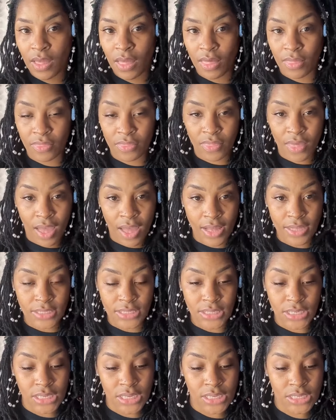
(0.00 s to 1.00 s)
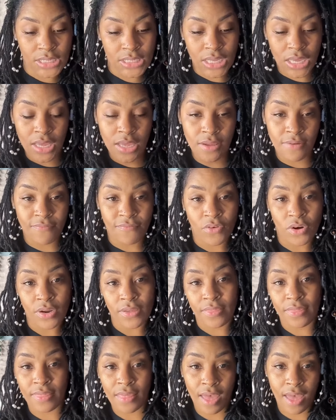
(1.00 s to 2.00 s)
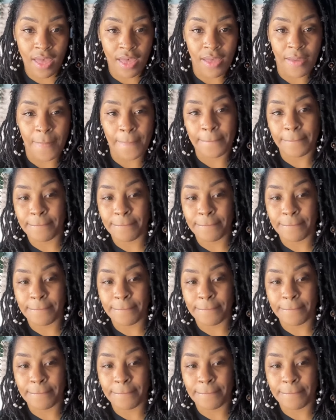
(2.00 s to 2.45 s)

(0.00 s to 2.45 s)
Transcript: that is it for that.